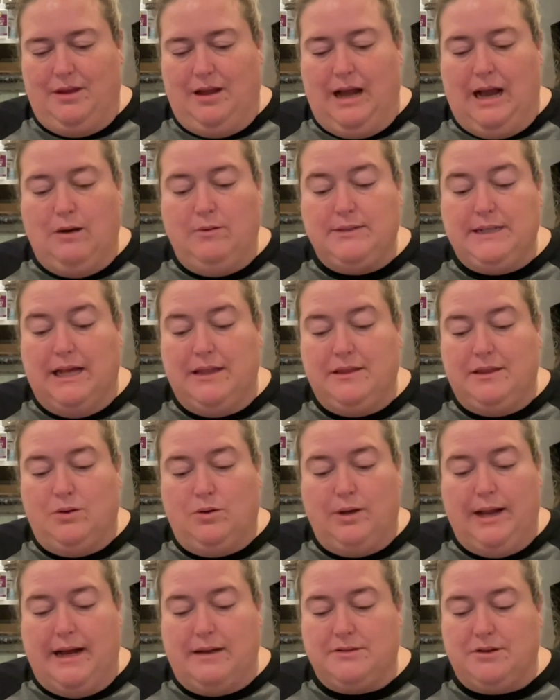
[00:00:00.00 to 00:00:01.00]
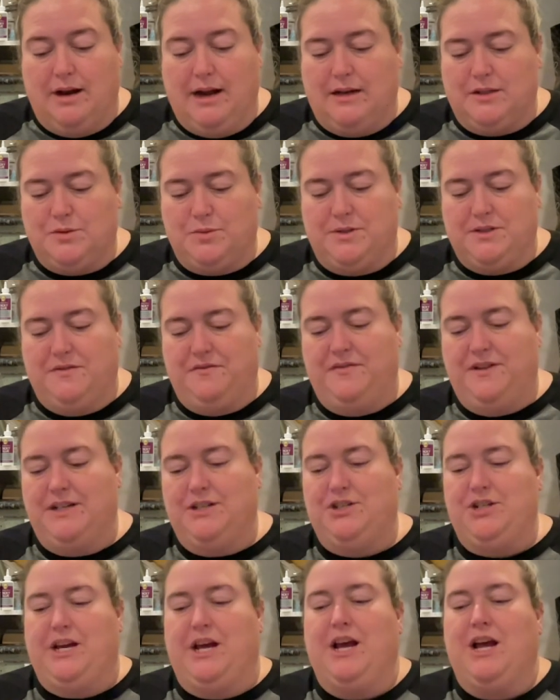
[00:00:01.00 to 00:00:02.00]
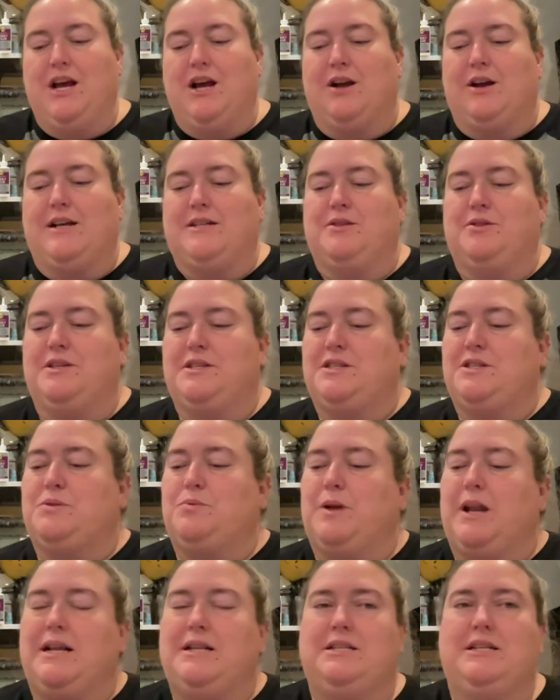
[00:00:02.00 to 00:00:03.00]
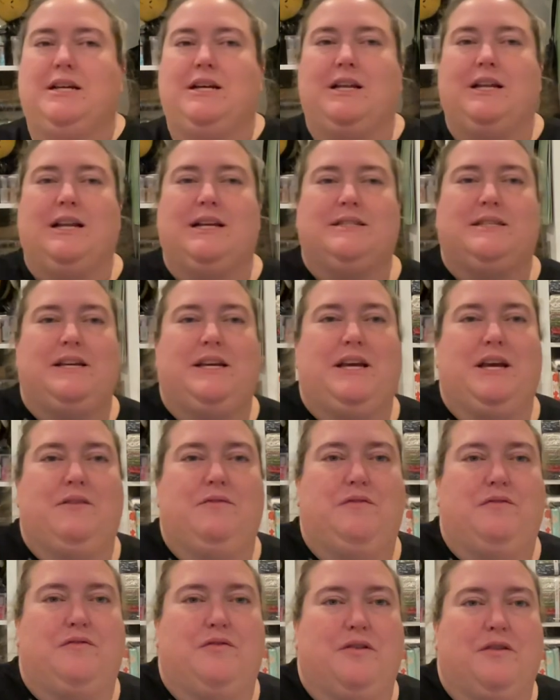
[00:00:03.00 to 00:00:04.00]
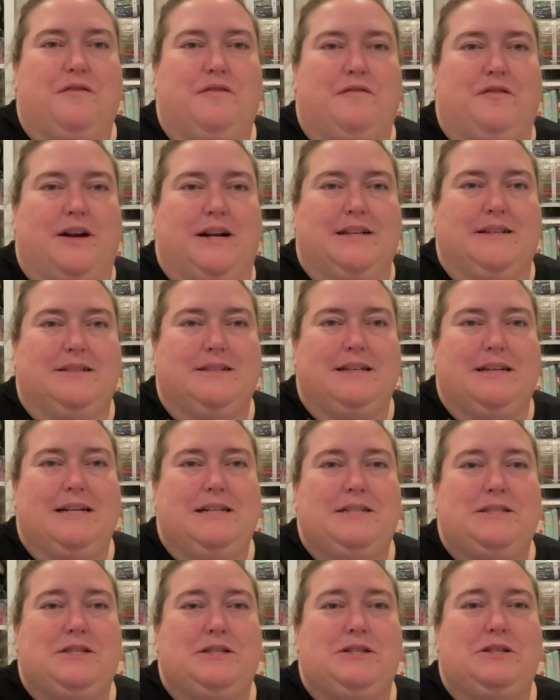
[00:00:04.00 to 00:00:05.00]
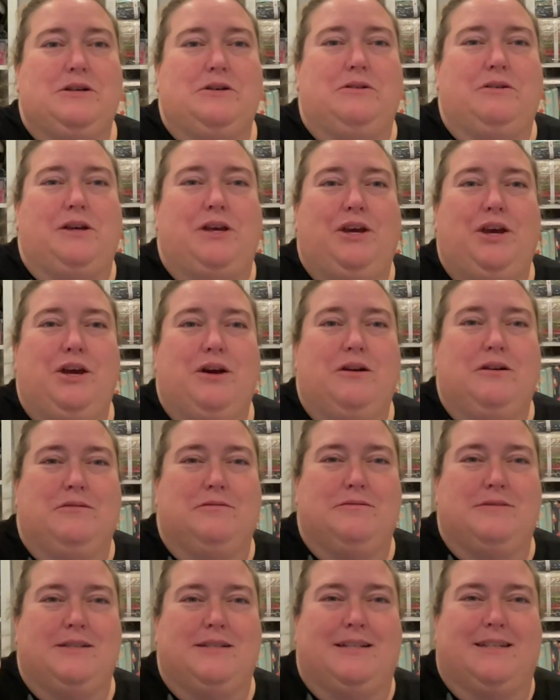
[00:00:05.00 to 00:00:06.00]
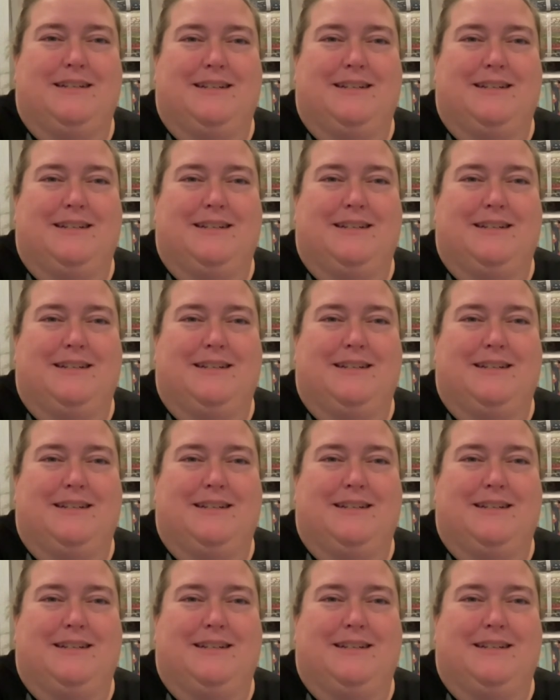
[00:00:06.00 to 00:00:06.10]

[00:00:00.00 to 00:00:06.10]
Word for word: I was at the old house. Our house wasn't finished yet. Okay, so this is what I did as a gift for a friend. It's so cute.